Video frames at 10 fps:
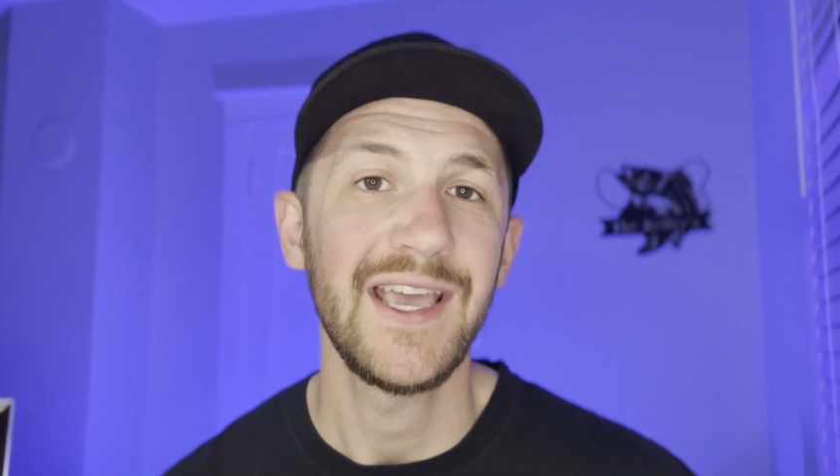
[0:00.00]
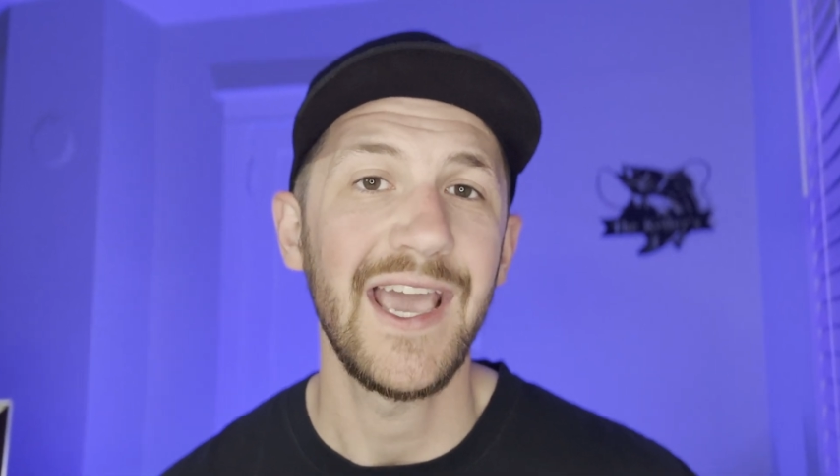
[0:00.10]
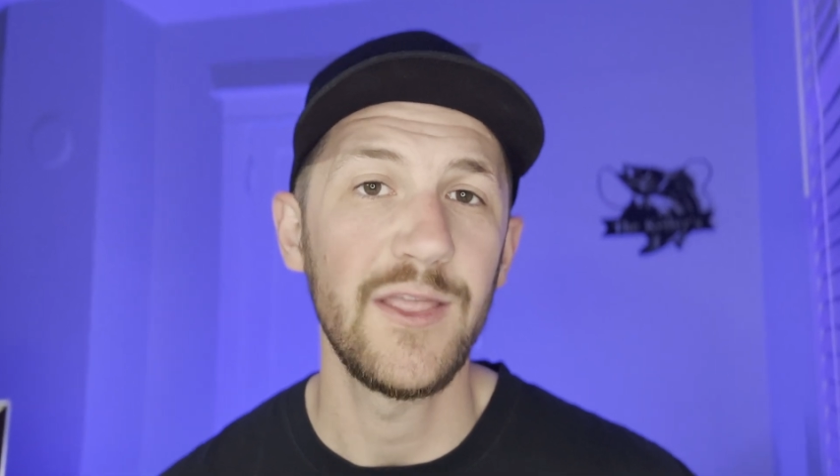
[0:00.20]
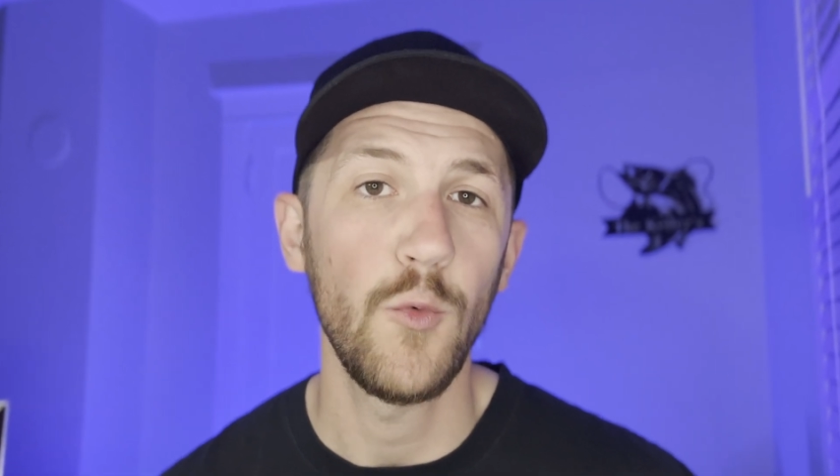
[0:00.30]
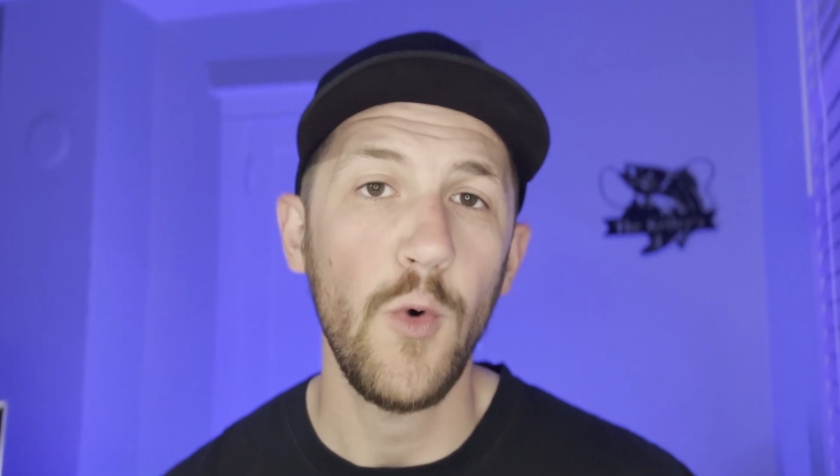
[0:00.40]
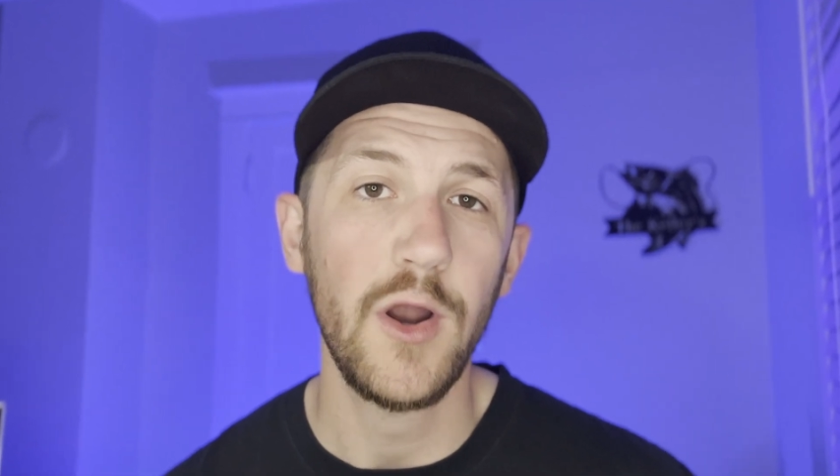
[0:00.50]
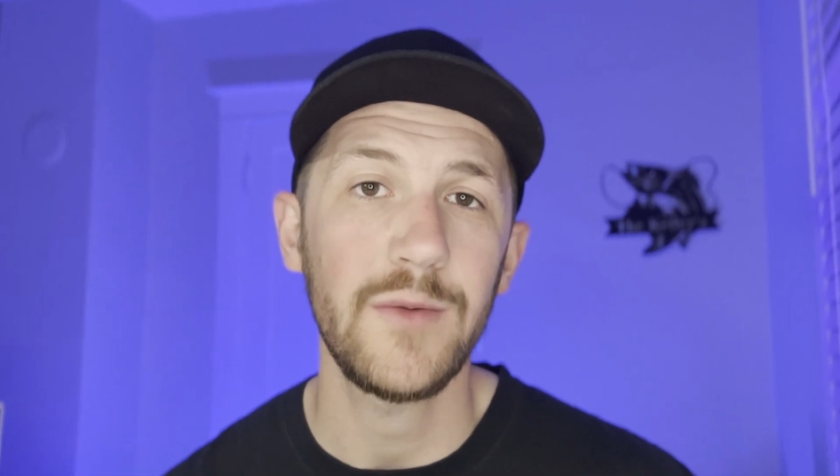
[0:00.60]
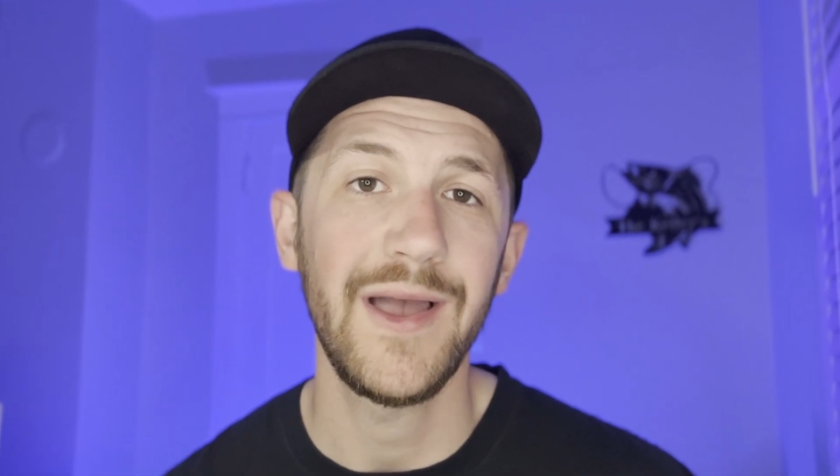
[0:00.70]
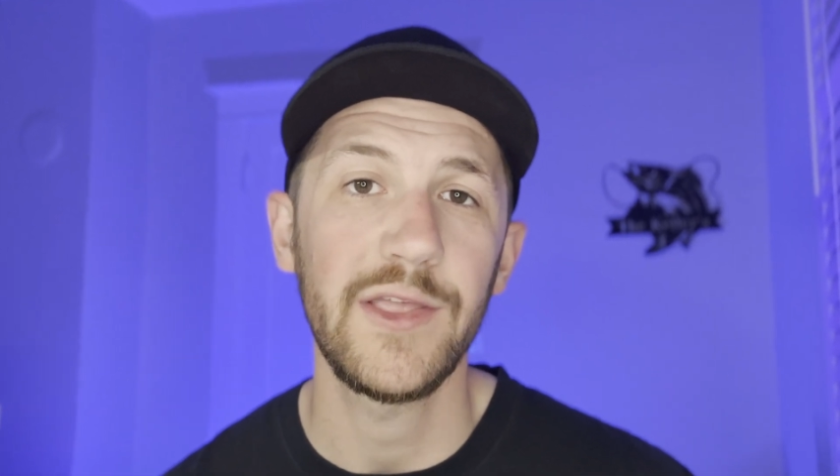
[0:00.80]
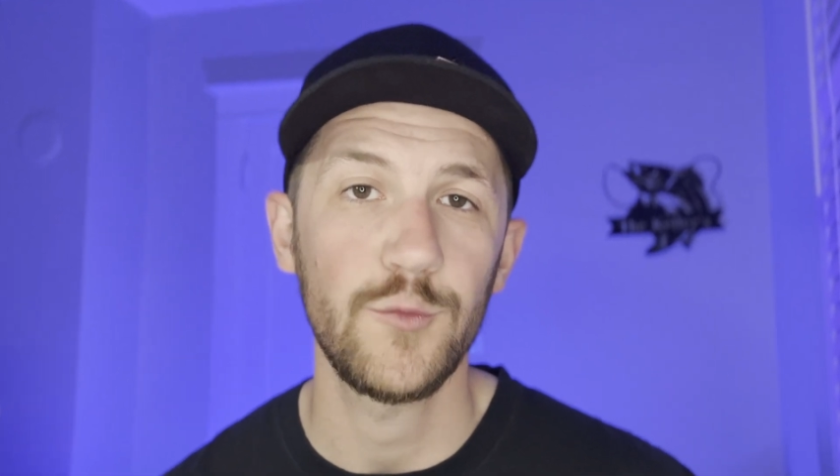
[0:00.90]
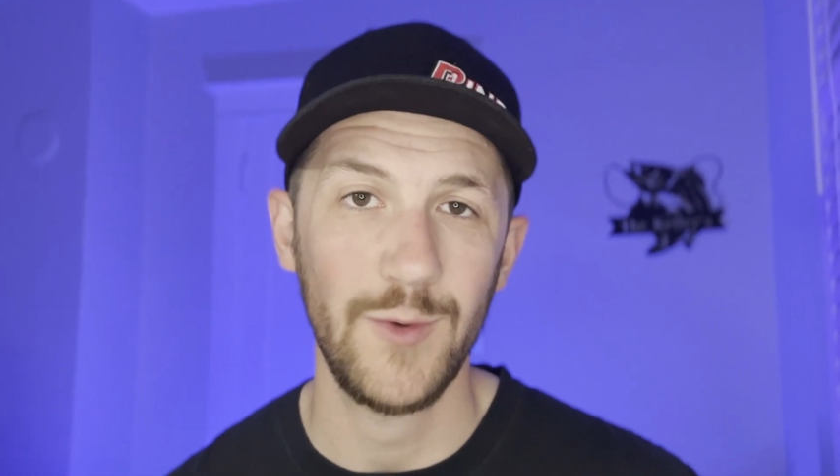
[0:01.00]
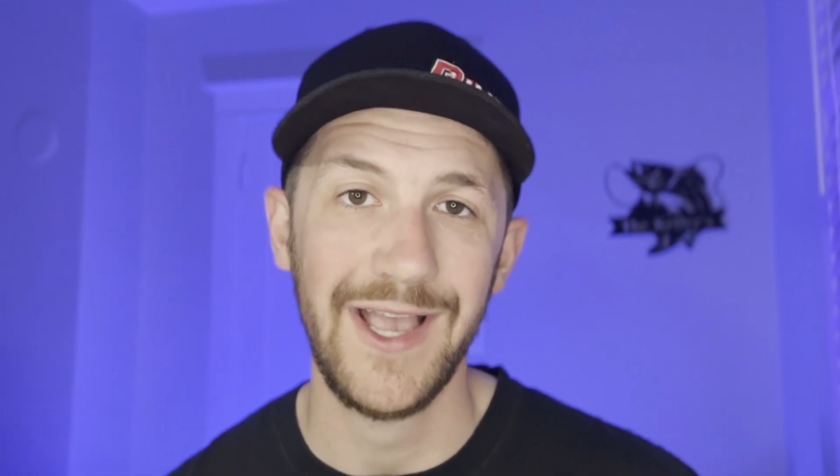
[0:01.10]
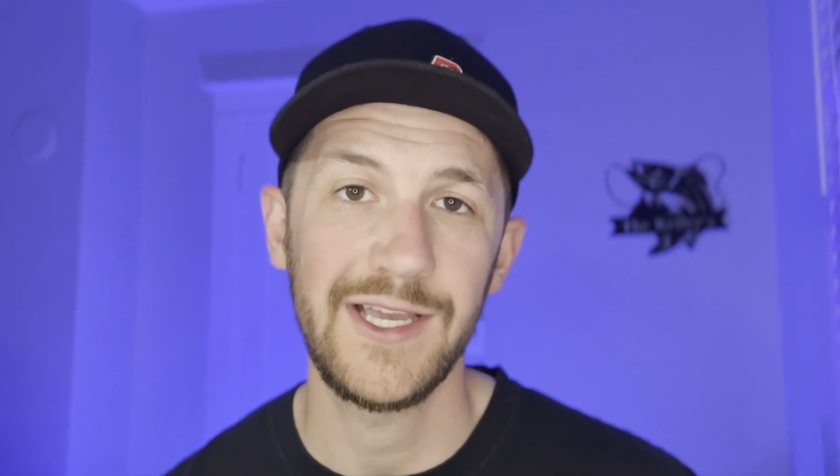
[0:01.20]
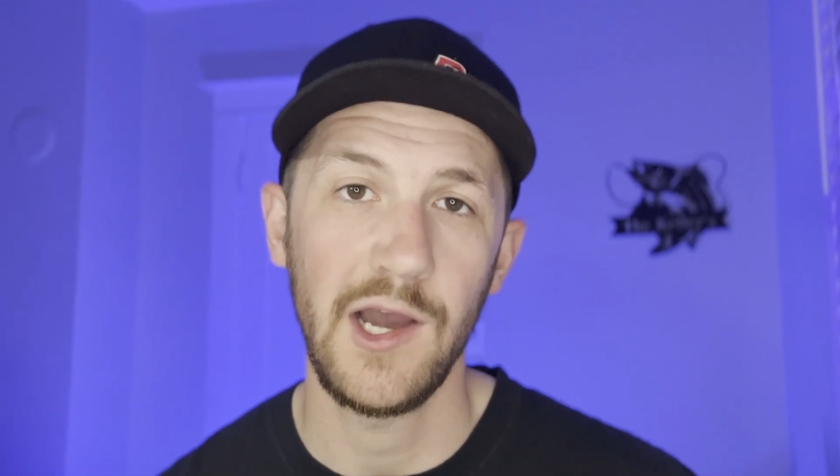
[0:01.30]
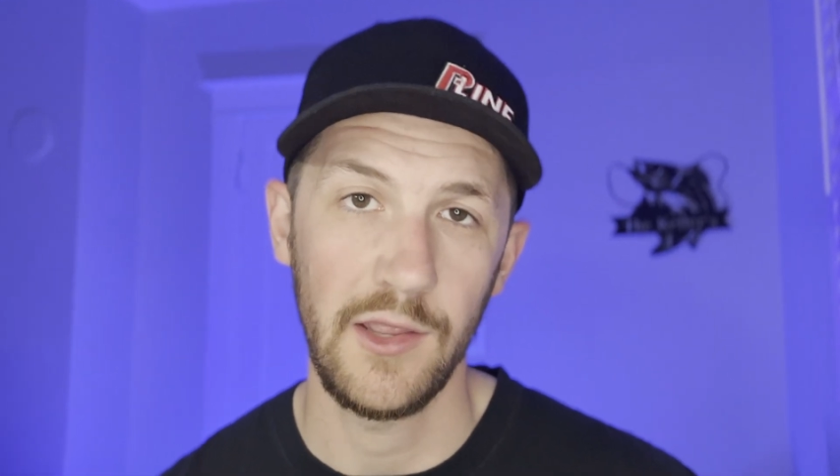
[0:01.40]
and the watermelon
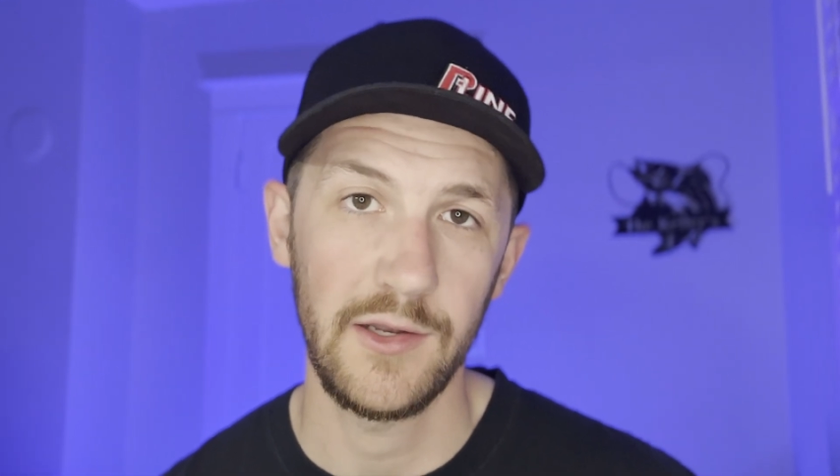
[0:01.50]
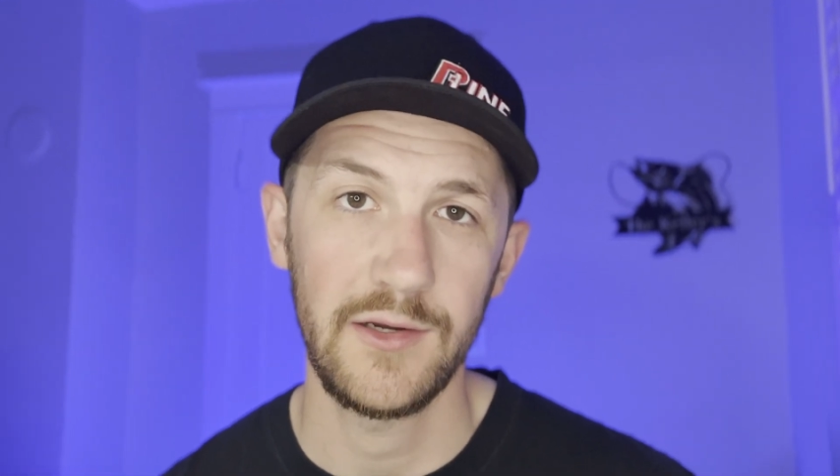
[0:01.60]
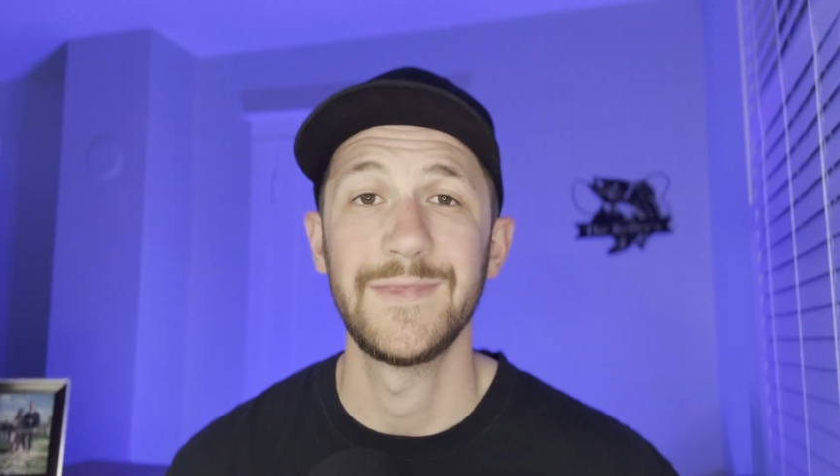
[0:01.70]
red color.